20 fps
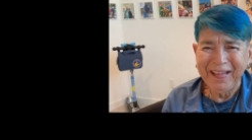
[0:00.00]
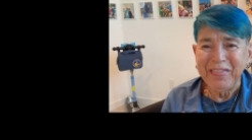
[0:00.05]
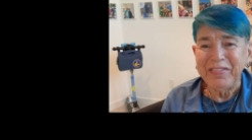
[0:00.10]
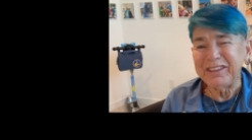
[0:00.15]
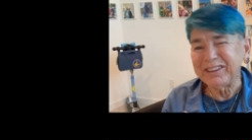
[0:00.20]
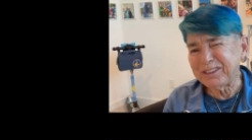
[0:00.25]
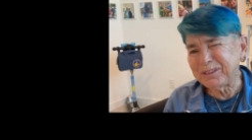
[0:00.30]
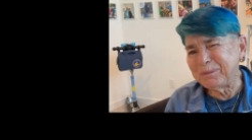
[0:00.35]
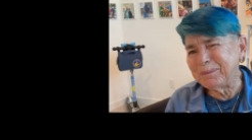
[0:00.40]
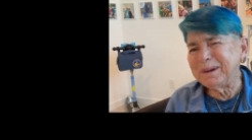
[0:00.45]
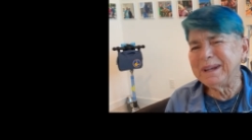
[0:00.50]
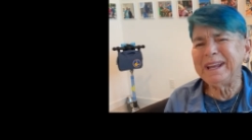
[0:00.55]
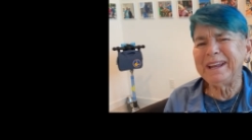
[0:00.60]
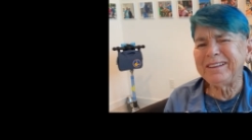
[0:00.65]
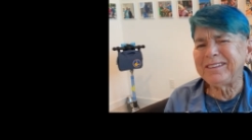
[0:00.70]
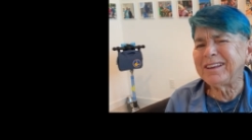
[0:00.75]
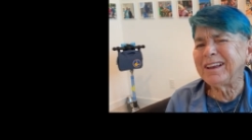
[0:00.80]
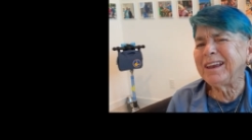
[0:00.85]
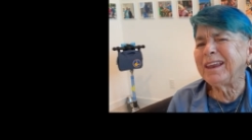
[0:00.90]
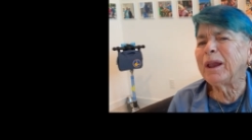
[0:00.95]
This one
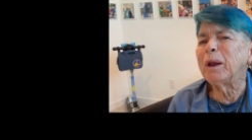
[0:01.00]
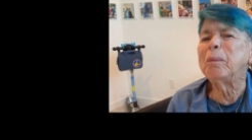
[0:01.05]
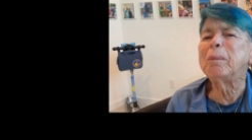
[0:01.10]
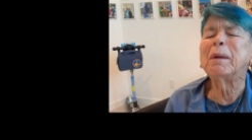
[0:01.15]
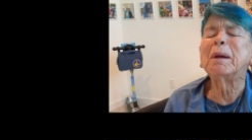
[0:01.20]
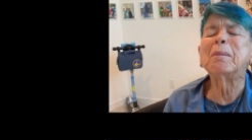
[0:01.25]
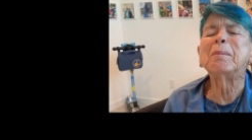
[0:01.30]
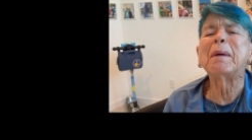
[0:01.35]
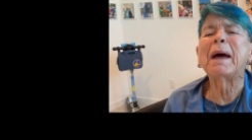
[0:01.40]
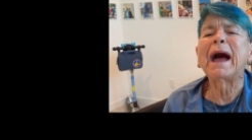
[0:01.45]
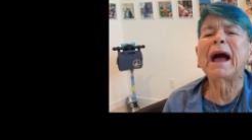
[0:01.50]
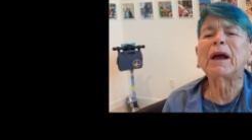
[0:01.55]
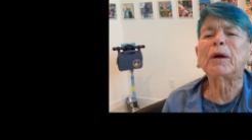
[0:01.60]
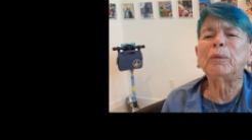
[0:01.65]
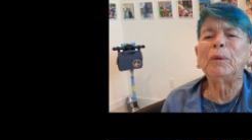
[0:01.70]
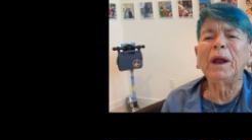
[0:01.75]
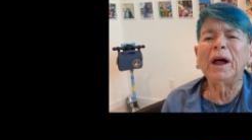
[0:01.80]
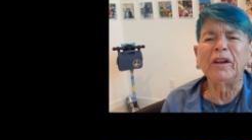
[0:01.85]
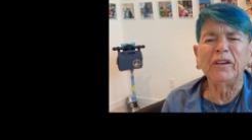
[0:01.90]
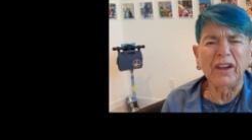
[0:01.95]
needs a little bit of
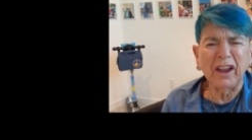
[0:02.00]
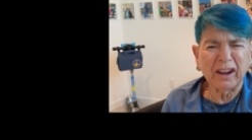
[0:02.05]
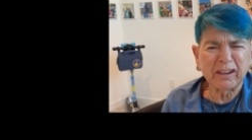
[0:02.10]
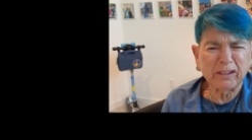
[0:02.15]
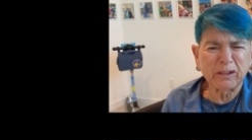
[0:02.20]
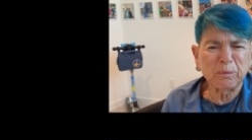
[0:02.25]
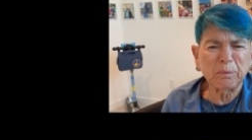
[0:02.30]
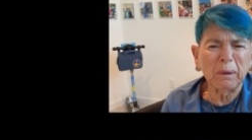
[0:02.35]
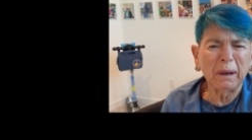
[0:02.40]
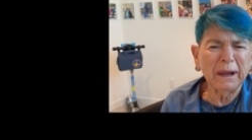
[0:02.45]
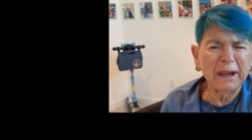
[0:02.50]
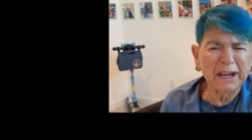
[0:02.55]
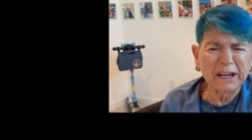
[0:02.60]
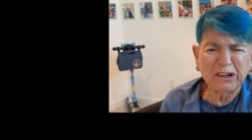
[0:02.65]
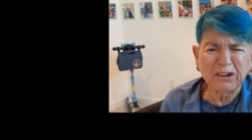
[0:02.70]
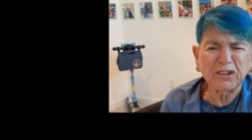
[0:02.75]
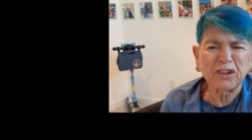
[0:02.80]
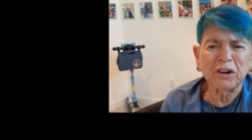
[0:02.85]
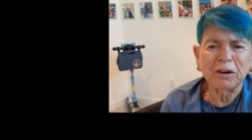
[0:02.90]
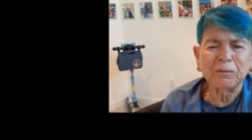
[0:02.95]
background
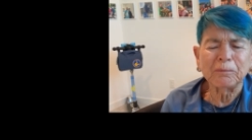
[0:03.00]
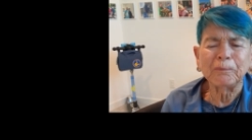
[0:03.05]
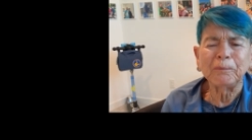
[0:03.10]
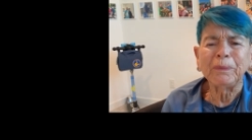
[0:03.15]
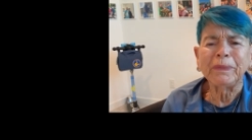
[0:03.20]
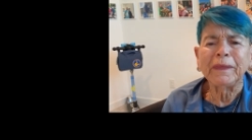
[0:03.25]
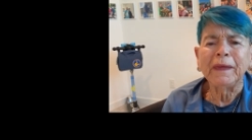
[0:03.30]
explanation.